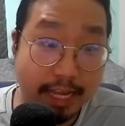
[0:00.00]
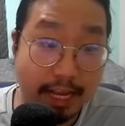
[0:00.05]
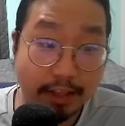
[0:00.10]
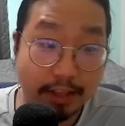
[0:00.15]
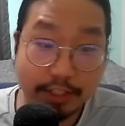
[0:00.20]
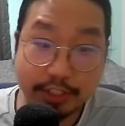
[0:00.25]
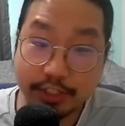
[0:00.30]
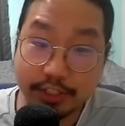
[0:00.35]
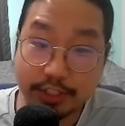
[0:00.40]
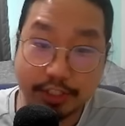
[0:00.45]

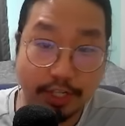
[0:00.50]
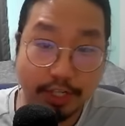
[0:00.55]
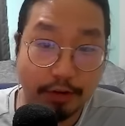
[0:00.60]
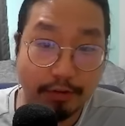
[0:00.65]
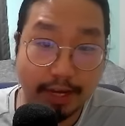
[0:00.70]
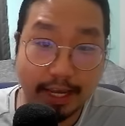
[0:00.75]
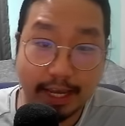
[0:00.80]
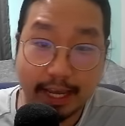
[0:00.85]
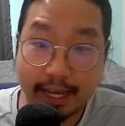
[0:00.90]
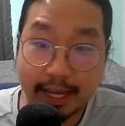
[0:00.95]
let's just
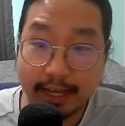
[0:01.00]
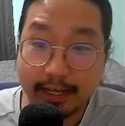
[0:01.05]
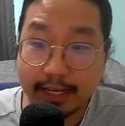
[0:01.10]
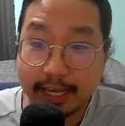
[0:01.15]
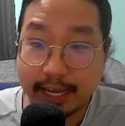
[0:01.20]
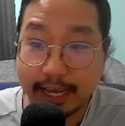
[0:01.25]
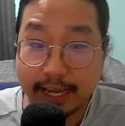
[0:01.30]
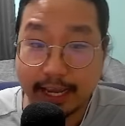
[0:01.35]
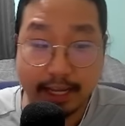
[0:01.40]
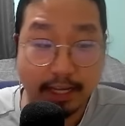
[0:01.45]
go ahead
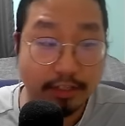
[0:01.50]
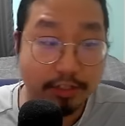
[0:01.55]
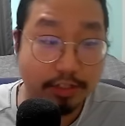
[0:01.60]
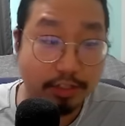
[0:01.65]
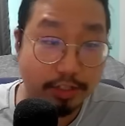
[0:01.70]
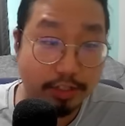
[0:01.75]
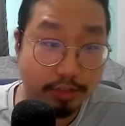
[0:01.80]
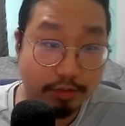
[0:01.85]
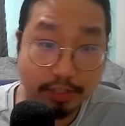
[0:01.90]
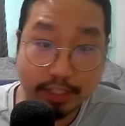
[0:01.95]
and
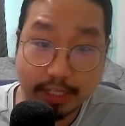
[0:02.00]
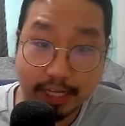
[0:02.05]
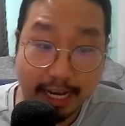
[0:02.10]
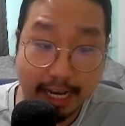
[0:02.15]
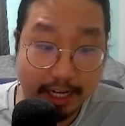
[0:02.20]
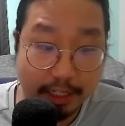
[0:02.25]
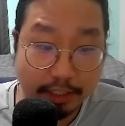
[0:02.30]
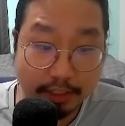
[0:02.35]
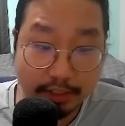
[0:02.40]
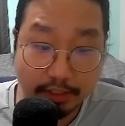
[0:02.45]
use
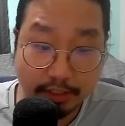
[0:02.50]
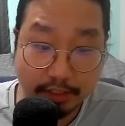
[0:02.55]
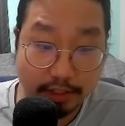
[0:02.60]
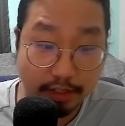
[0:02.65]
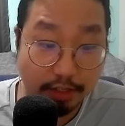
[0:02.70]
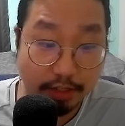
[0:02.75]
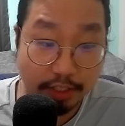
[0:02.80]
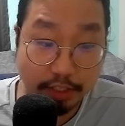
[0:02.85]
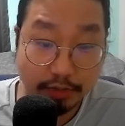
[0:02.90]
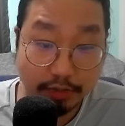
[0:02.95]

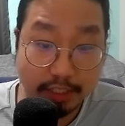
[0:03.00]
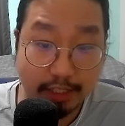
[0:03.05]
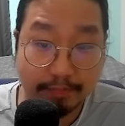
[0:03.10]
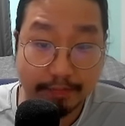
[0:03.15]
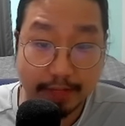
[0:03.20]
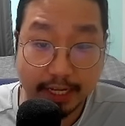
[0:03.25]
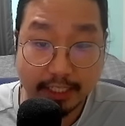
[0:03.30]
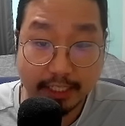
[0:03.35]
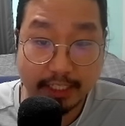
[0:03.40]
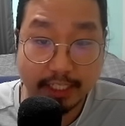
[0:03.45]
use the
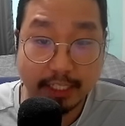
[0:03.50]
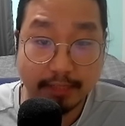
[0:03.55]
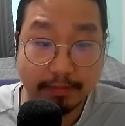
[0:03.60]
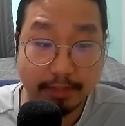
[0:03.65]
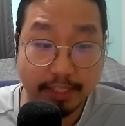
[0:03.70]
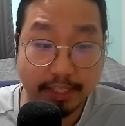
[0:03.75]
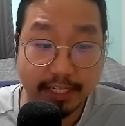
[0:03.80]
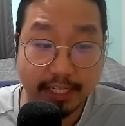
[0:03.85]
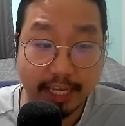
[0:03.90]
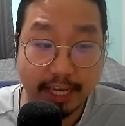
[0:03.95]
best team
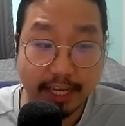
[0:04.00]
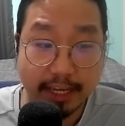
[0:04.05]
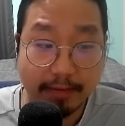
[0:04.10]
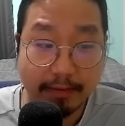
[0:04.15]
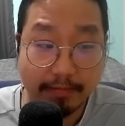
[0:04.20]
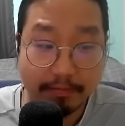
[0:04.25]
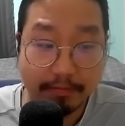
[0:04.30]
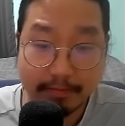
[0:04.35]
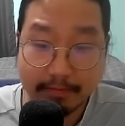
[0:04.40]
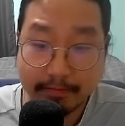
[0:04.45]
in the
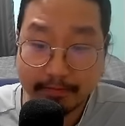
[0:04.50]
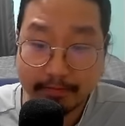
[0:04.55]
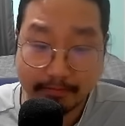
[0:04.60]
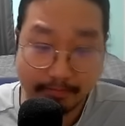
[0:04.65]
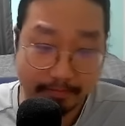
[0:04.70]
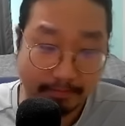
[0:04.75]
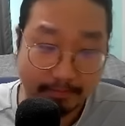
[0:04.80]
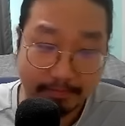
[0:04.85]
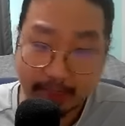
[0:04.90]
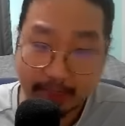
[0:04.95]
game,
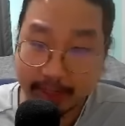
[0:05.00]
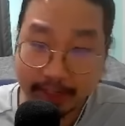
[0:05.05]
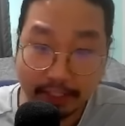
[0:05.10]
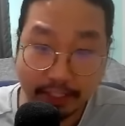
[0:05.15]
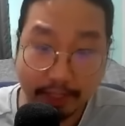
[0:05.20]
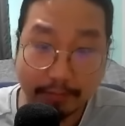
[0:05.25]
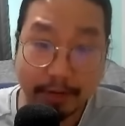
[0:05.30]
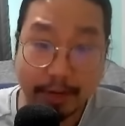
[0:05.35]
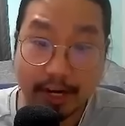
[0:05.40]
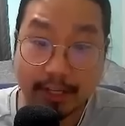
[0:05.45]

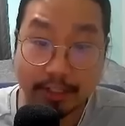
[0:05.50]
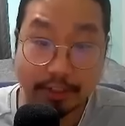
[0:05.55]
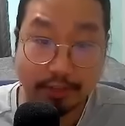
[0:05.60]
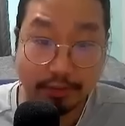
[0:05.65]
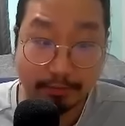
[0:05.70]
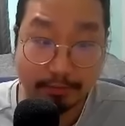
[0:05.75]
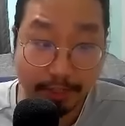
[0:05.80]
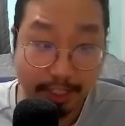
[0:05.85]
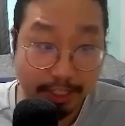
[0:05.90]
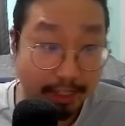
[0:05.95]

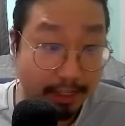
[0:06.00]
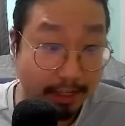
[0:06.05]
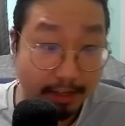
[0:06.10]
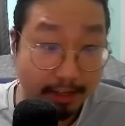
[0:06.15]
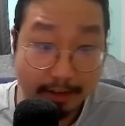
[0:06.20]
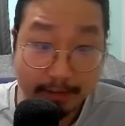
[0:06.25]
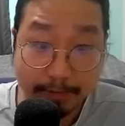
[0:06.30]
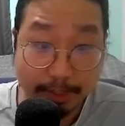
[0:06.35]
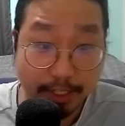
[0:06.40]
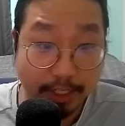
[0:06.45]
demonstrably,
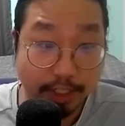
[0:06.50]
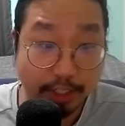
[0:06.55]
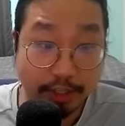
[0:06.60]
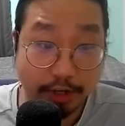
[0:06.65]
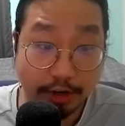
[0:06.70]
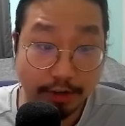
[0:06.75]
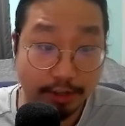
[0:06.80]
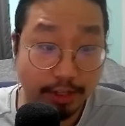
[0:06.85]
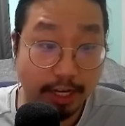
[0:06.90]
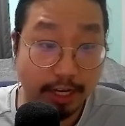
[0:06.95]
because
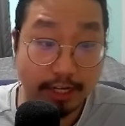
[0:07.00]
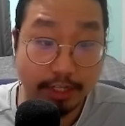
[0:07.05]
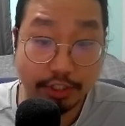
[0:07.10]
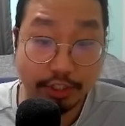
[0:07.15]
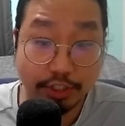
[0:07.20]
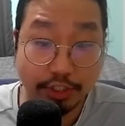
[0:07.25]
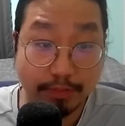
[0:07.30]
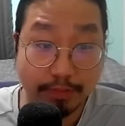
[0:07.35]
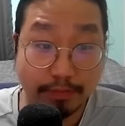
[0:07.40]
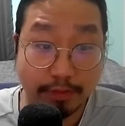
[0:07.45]
Carlotta's
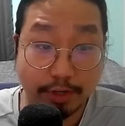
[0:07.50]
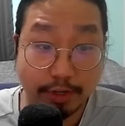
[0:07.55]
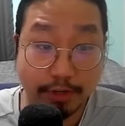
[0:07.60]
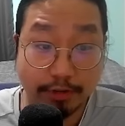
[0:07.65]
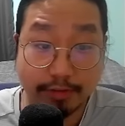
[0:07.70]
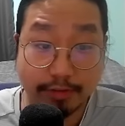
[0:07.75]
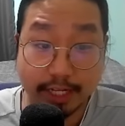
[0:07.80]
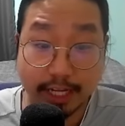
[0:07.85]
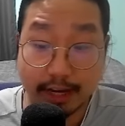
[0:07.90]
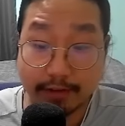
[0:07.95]
just
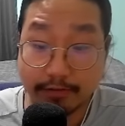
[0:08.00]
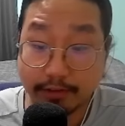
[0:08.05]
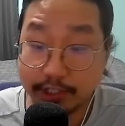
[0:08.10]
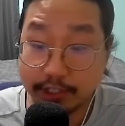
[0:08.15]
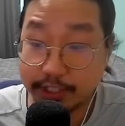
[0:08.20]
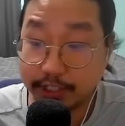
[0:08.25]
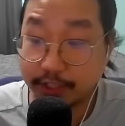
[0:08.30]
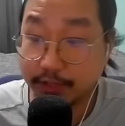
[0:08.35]
murdering every single